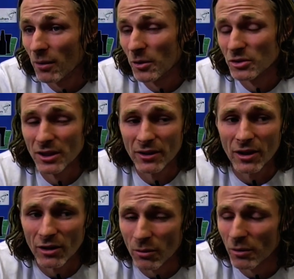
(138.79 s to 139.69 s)
I'm not saying
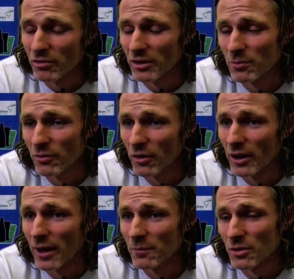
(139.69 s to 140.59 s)
that a couple of drinks before a
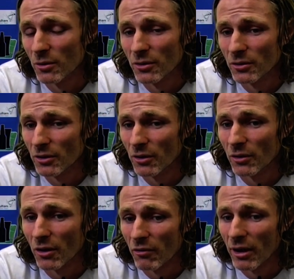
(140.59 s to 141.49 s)
game is not the
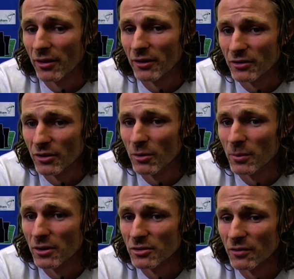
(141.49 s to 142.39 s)
right thing to do,
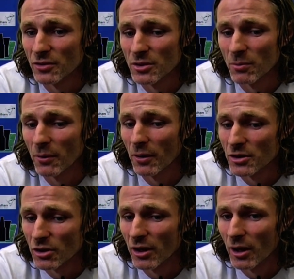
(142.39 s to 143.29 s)
because obviously people
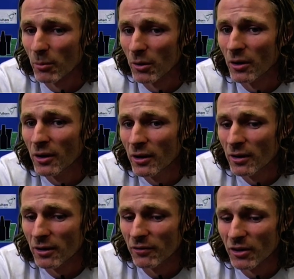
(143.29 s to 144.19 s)
enjoy that, but
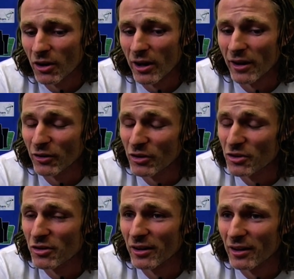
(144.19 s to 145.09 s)
if you can't handle your
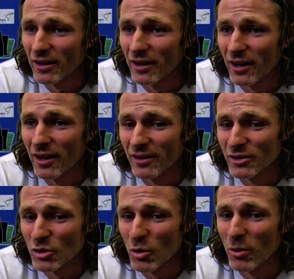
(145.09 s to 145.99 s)
drink, then
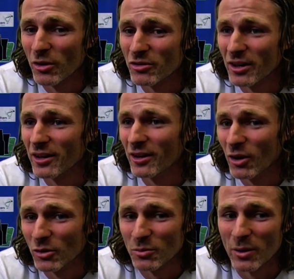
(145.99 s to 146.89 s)
there's no point drinking
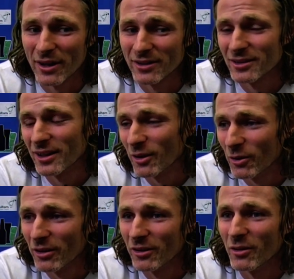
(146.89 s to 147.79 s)
loads of pints and then
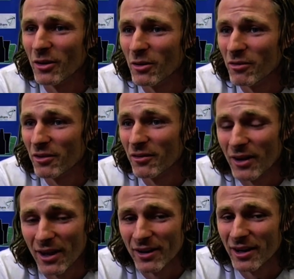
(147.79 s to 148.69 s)
going for a
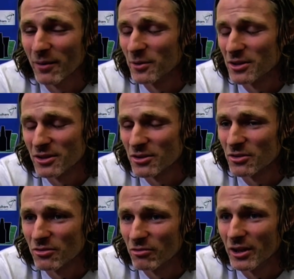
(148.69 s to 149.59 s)
fight at a game. It's
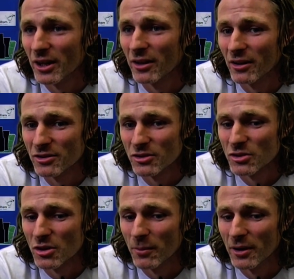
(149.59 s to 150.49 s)
just ridiculous and
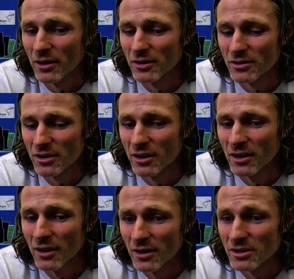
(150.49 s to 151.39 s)
stupid, and it's
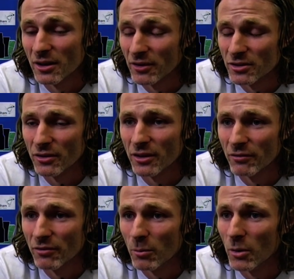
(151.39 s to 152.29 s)
definitely
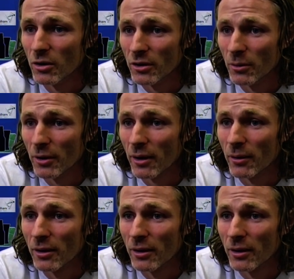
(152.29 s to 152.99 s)
something football can do without.